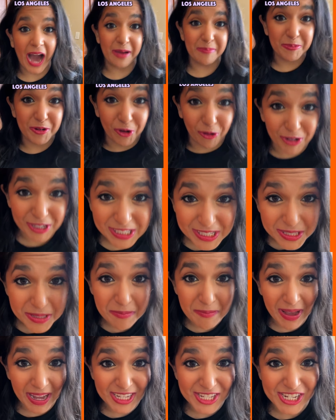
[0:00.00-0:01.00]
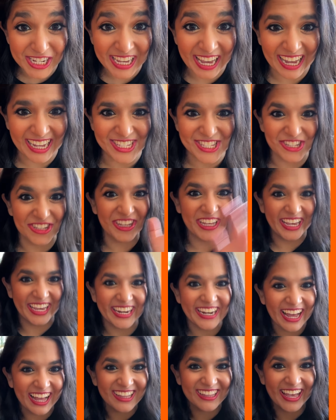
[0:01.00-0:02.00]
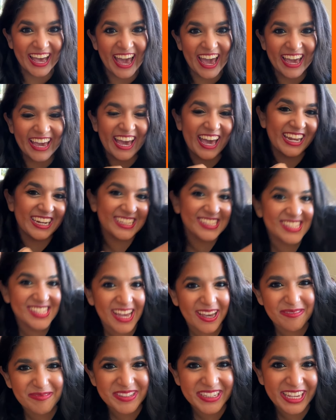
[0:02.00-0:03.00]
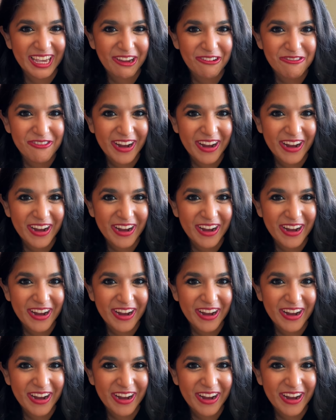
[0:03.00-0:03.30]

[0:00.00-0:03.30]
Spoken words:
I'm going to the Magic Castle in LA and it's time to get